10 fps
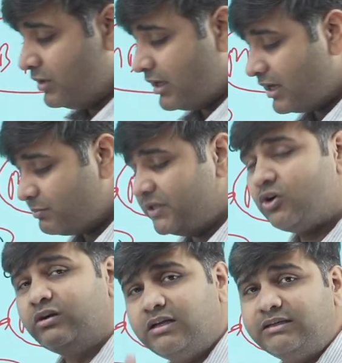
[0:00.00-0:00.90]
are
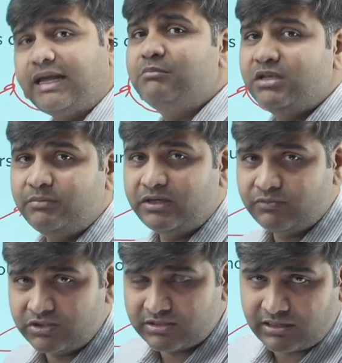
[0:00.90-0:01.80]
beyond the time limit
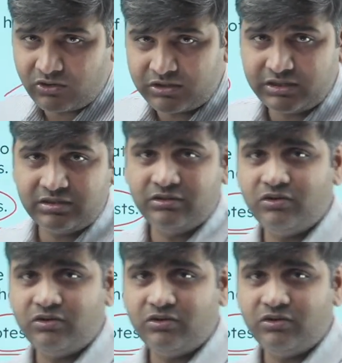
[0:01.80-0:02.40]
which is allotted